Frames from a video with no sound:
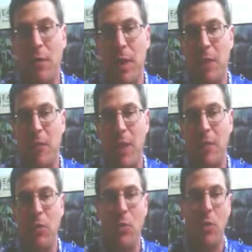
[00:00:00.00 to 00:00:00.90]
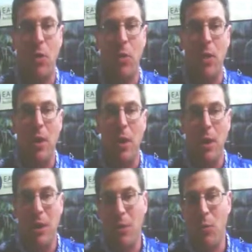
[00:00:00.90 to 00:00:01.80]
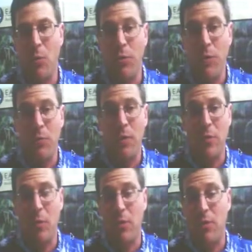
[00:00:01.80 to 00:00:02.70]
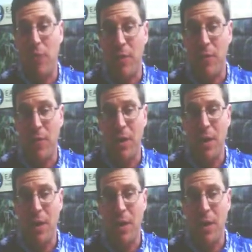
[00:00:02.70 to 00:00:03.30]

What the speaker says: because they too are refusing to insist